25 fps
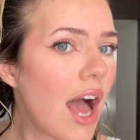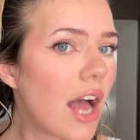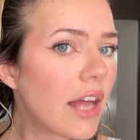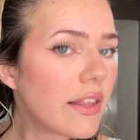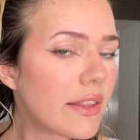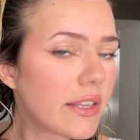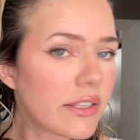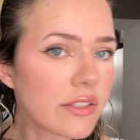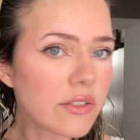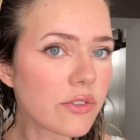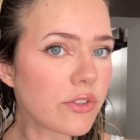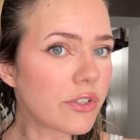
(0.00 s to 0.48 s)

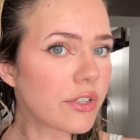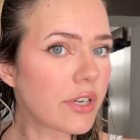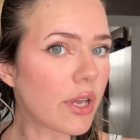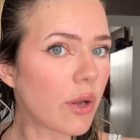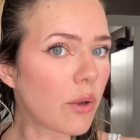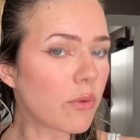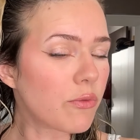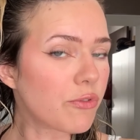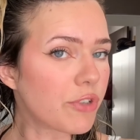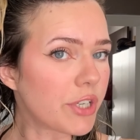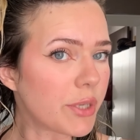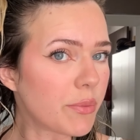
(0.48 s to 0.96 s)
This turned
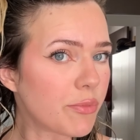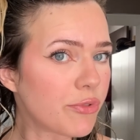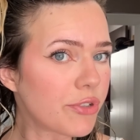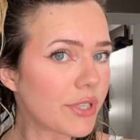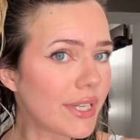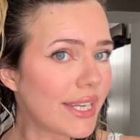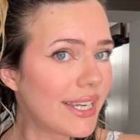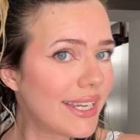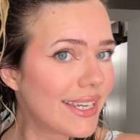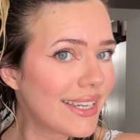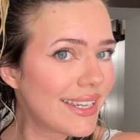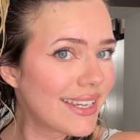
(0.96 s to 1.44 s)
out really
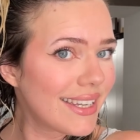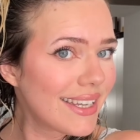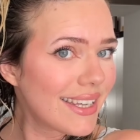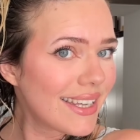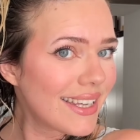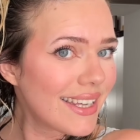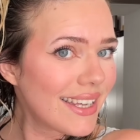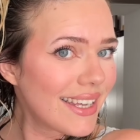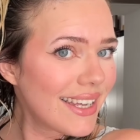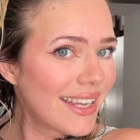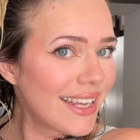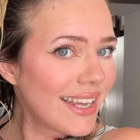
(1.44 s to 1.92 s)
pretty.
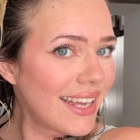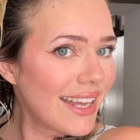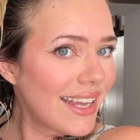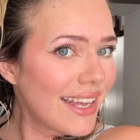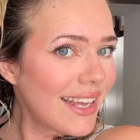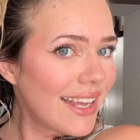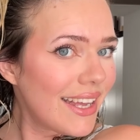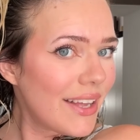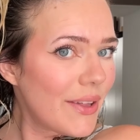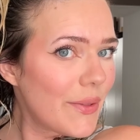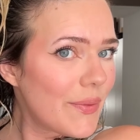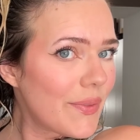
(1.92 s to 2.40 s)

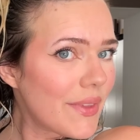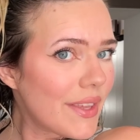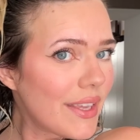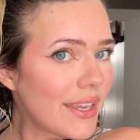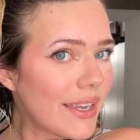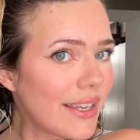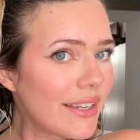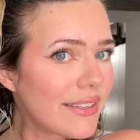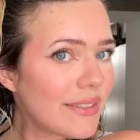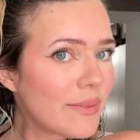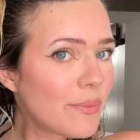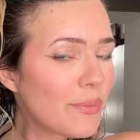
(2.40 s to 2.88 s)

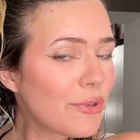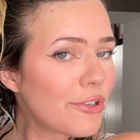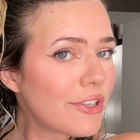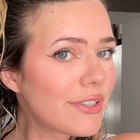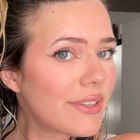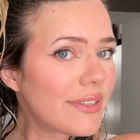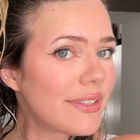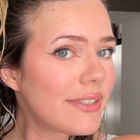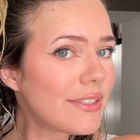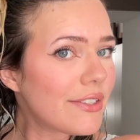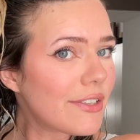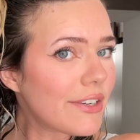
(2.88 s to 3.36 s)
It is
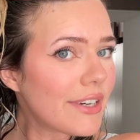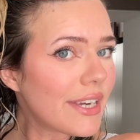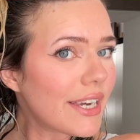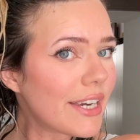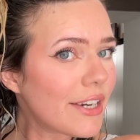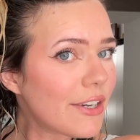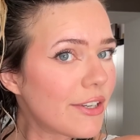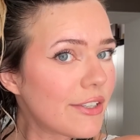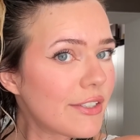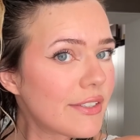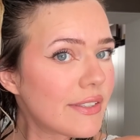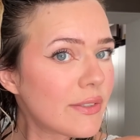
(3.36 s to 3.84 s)
important that your
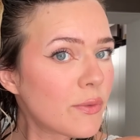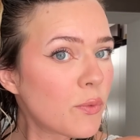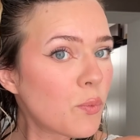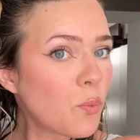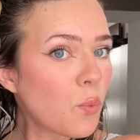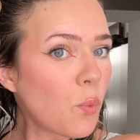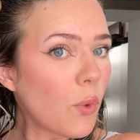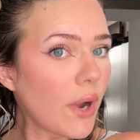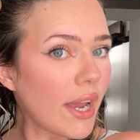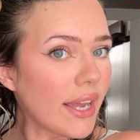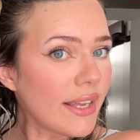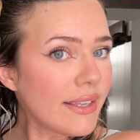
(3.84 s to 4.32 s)
hair is
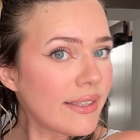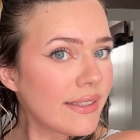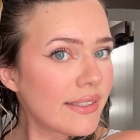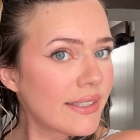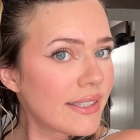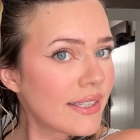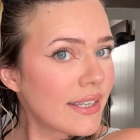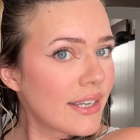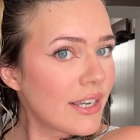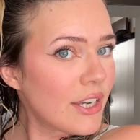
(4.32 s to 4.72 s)
wet,